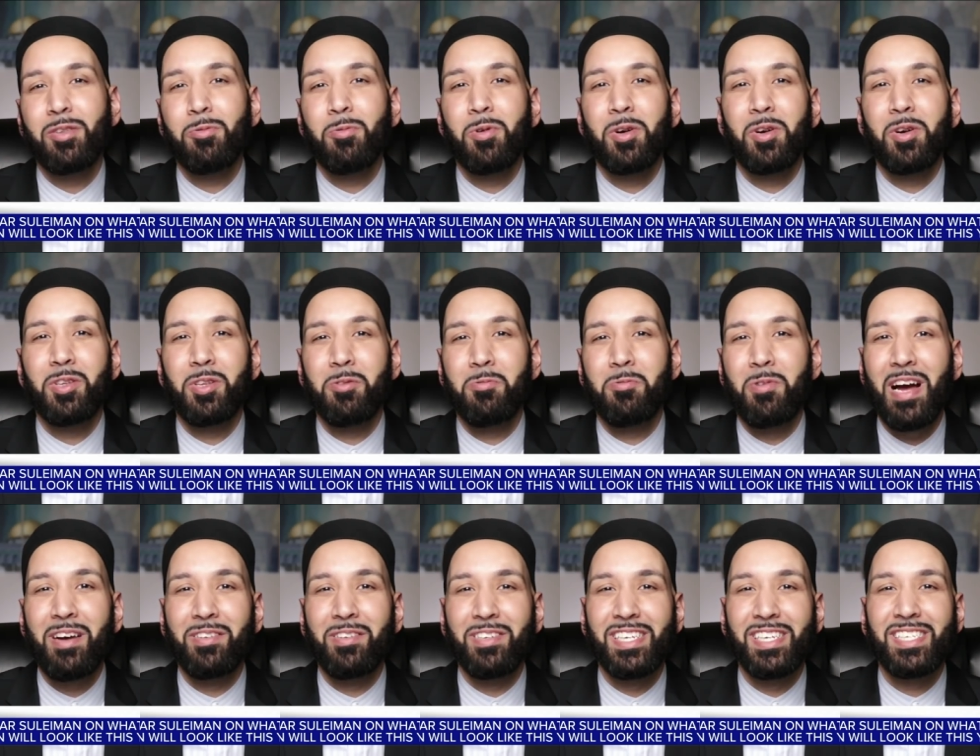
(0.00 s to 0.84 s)
world
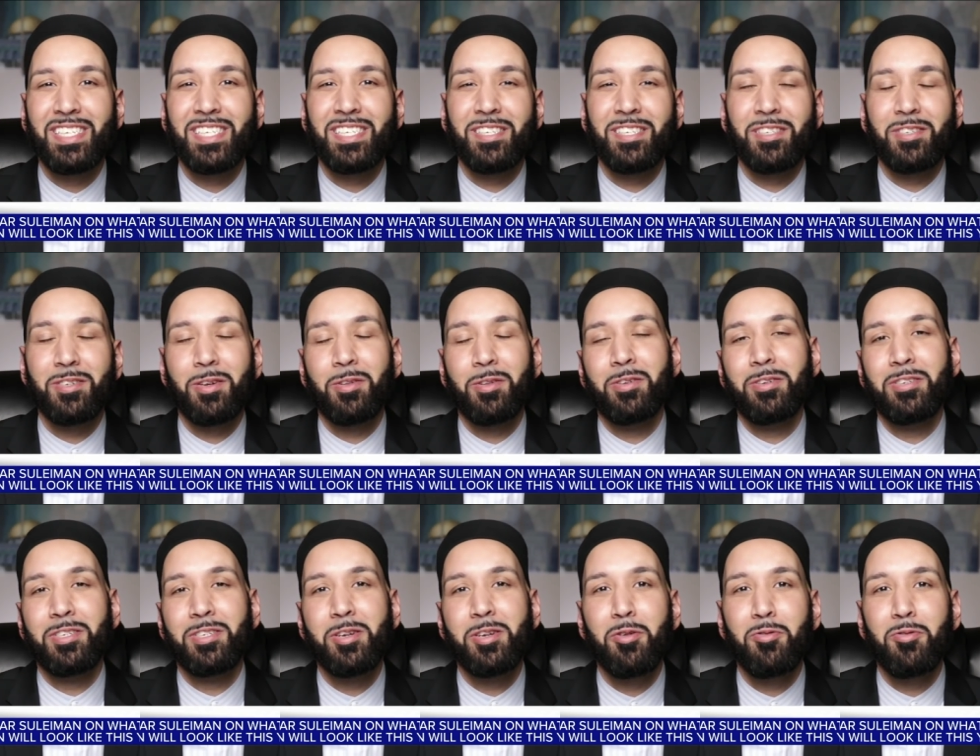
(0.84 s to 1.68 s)
around us. And so
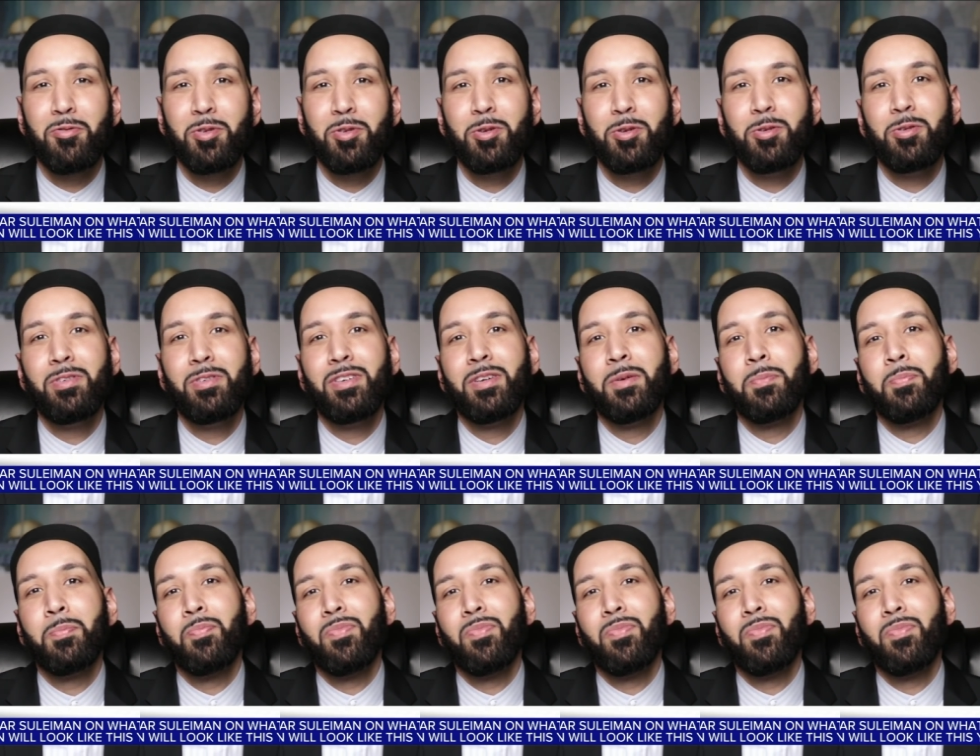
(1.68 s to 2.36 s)
there's no food,